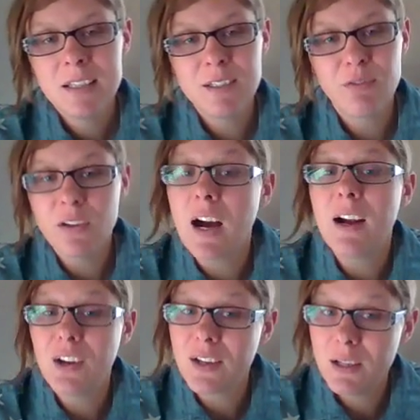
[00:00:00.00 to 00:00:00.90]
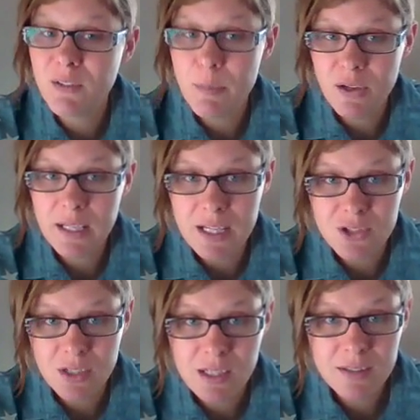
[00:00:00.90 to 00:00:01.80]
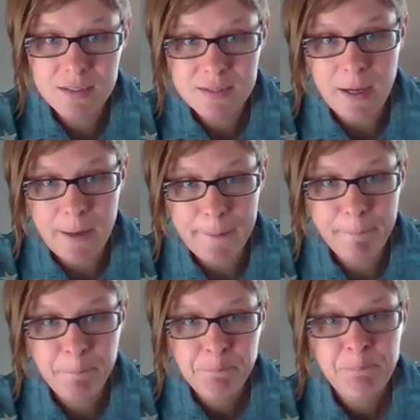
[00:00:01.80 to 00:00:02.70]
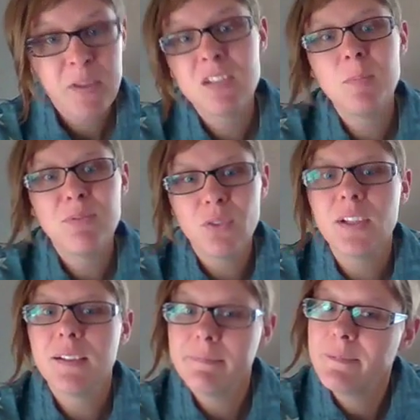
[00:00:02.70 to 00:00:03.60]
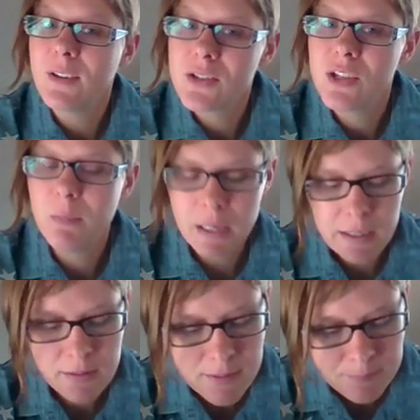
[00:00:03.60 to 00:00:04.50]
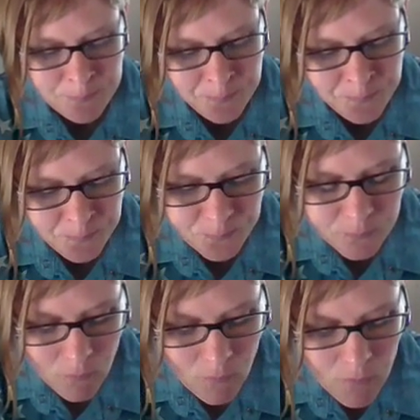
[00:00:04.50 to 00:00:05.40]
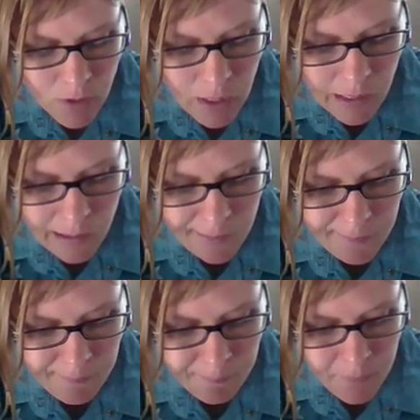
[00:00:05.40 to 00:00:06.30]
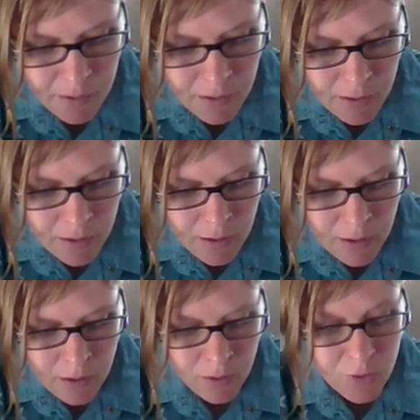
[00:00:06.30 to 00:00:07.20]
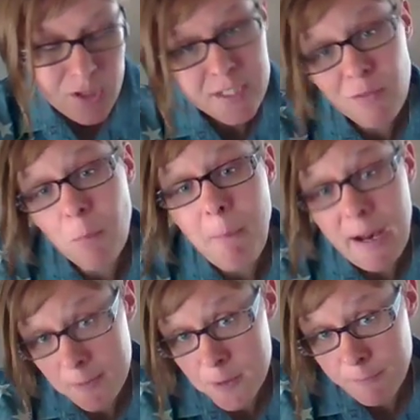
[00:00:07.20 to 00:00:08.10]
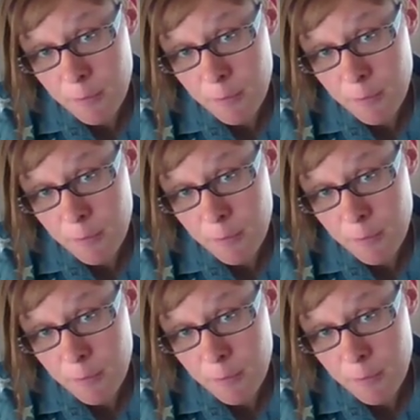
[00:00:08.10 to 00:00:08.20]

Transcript: different hierarchy of communication needs to be fully functional monkeys. There are several models of